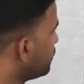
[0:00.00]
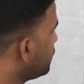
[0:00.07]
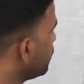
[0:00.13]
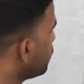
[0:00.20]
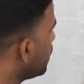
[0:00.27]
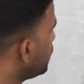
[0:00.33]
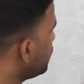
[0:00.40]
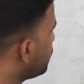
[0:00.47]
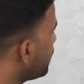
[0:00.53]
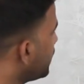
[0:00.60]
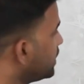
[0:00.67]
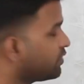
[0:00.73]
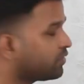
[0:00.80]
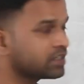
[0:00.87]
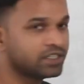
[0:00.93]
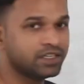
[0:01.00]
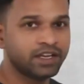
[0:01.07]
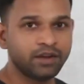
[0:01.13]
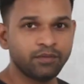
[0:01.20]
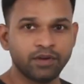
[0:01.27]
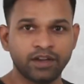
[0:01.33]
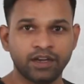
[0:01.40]
If you want to find the first
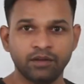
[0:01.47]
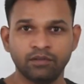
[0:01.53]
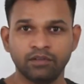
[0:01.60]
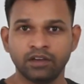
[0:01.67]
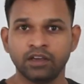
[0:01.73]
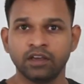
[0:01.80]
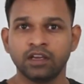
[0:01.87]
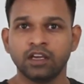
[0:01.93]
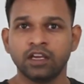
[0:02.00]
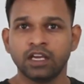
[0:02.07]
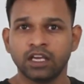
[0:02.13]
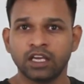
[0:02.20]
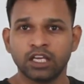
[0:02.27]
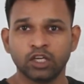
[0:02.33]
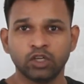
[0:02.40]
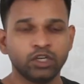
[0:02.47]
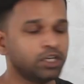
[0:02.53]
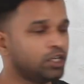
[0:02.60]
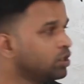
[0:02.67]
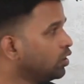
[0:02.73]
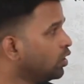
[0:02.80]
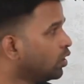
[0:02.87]
derivative, you
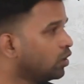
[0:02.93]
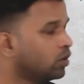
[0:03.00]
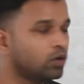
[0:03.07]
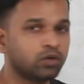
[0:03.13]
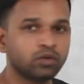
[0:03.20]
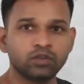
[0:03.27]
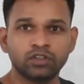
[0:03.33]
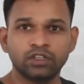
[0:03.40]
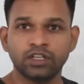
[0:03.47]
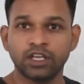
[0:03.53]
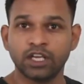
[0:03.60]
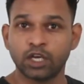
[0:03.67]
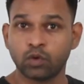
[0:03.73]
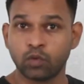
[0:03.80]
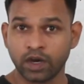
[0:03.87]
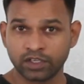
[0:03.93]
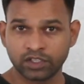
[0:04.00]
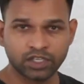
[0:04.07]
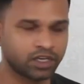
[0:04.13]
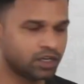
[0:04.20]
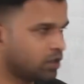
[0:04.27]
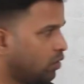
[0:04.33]
need to know the
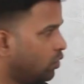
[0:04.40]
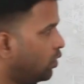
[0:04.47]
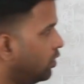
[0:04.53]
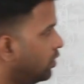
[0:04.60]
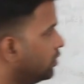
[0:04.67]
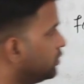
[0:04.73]
quotient rule.